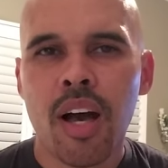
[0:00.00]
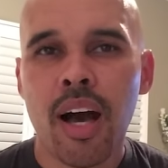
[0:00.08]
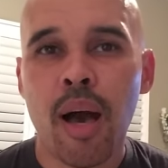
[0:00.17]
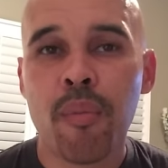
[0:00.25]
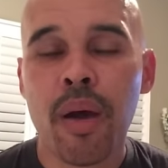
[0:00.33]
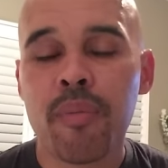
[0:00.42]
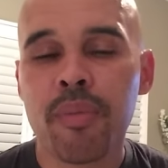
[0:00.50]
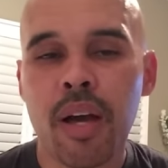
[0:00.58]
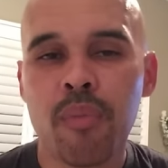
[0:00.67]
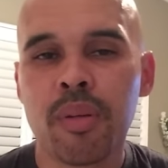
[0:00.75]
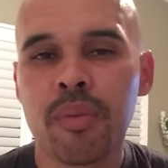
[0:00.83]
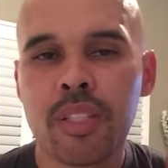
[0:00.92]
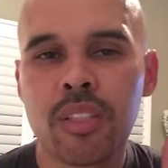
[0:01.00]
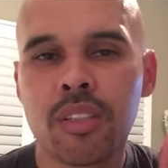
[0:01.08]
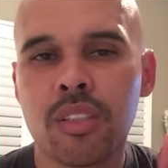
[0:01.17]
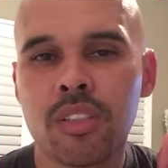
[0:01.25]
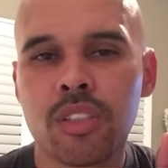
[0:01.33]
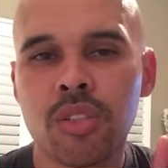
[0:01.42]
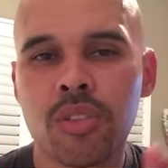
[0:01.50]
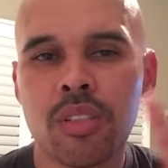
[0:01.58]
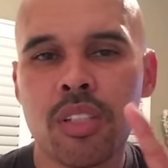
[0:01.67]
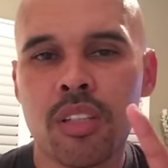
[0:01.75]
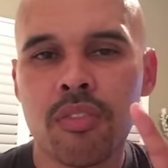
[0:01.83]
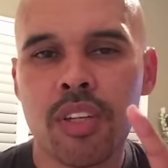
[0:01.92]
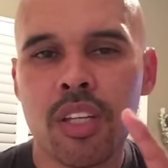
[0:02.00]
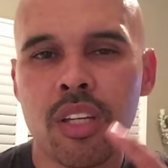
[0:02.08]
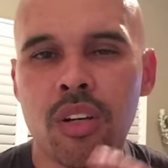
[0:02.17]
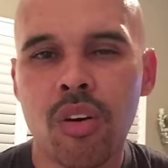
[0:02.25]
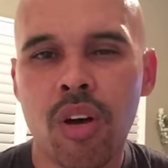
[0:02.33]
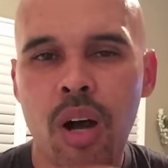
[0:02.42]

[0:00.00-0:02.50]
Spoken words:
I'm going to be shooting another video.